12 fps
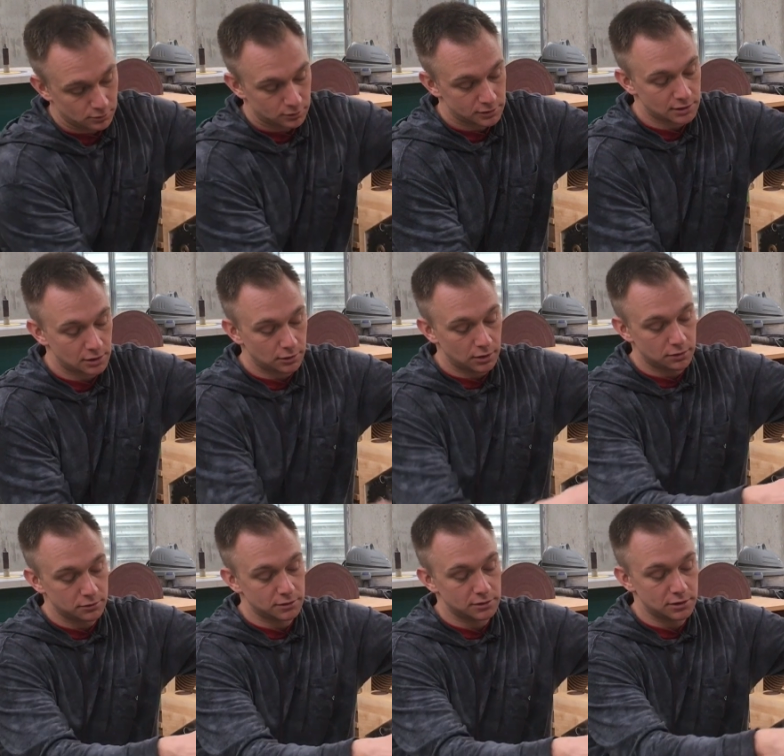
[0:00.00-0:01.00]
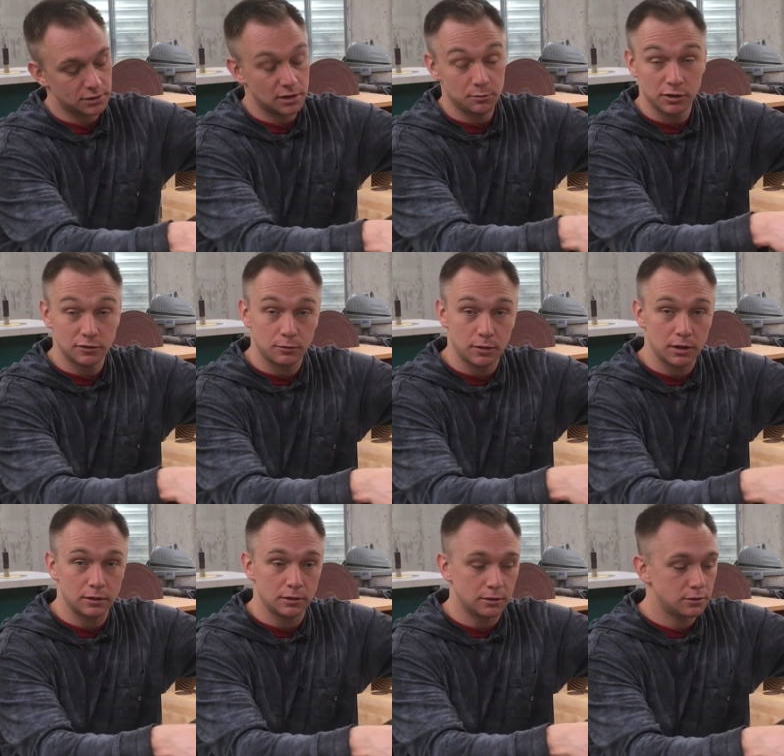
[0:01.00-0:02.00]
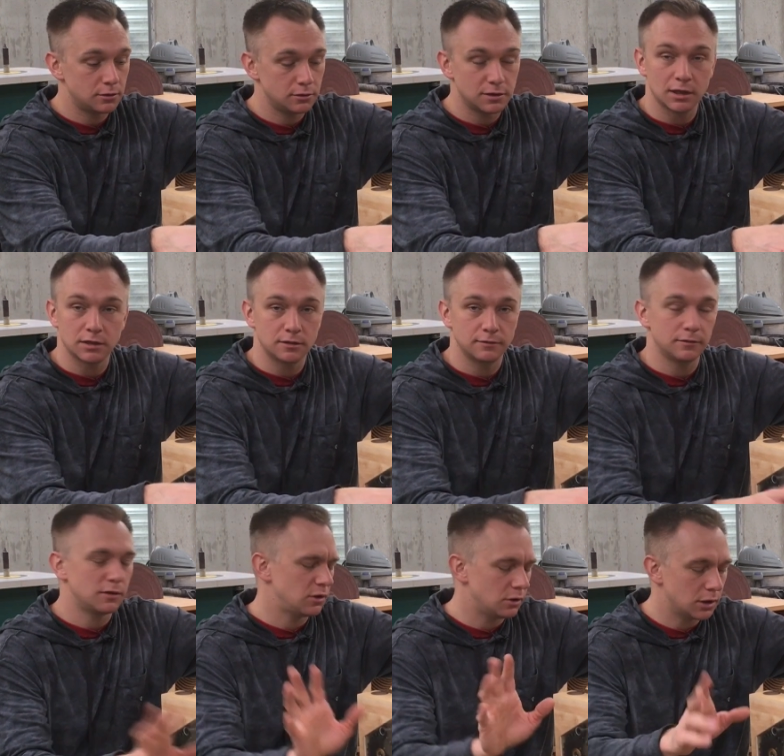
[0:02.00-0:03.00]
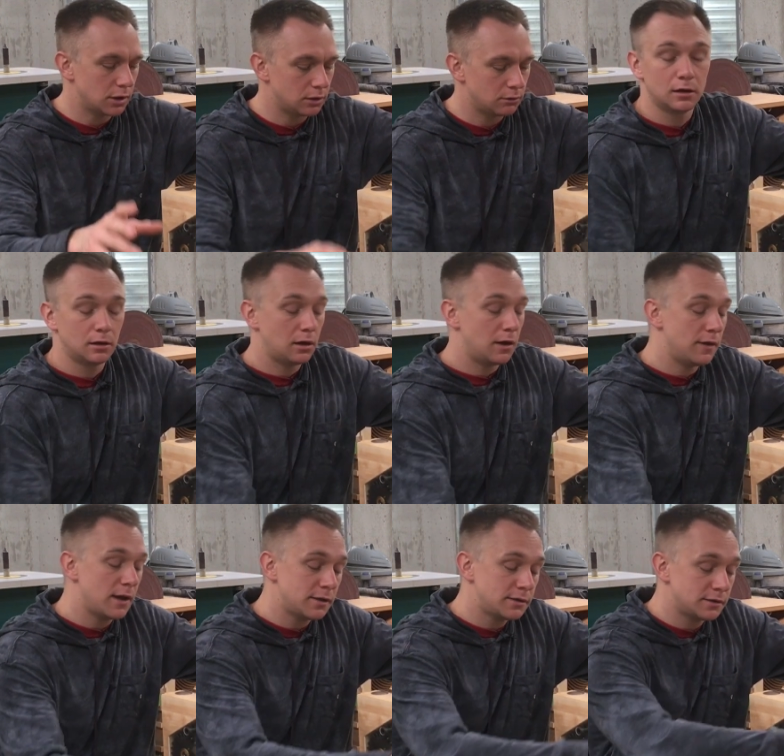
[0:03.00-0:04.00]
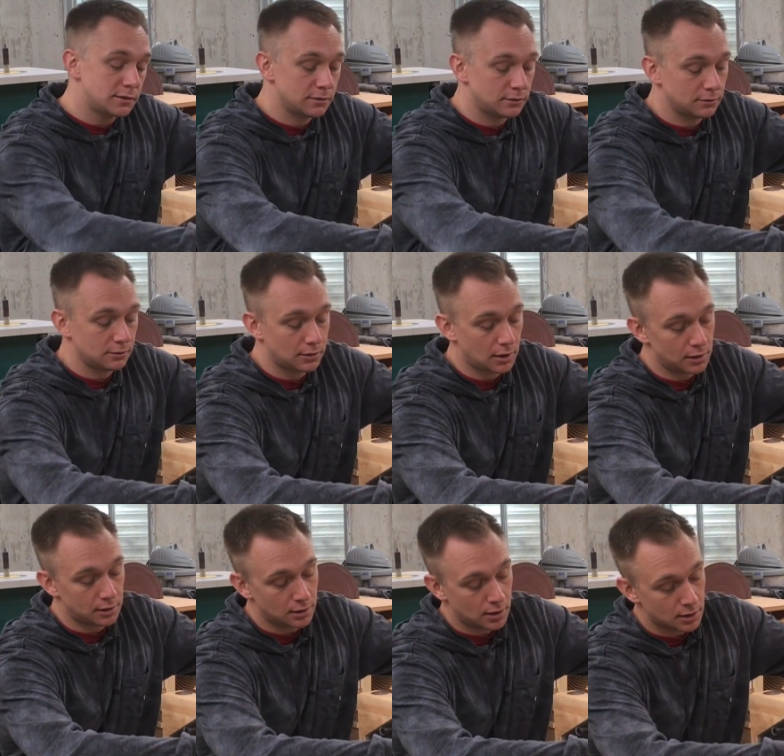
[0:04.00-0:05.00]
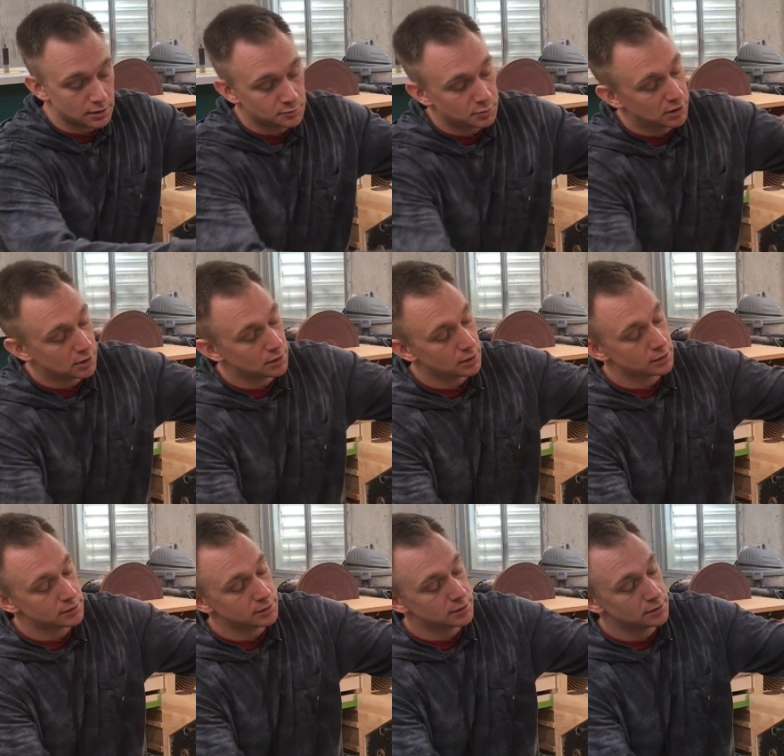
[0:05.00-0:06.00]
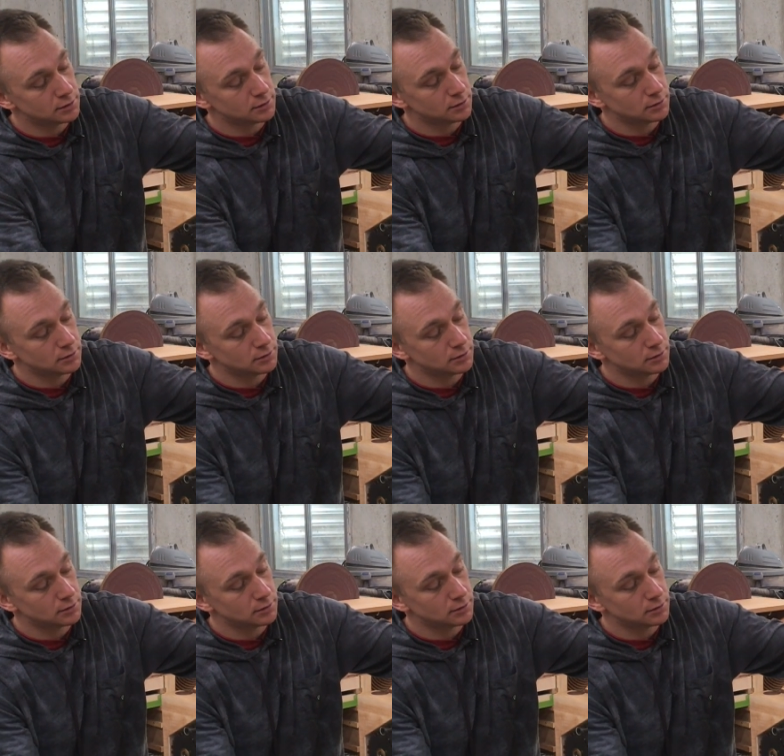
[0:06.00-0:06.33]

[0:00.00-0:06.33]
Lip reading: Center gear is just in between the two sets of, you get it. And that's kind of nice because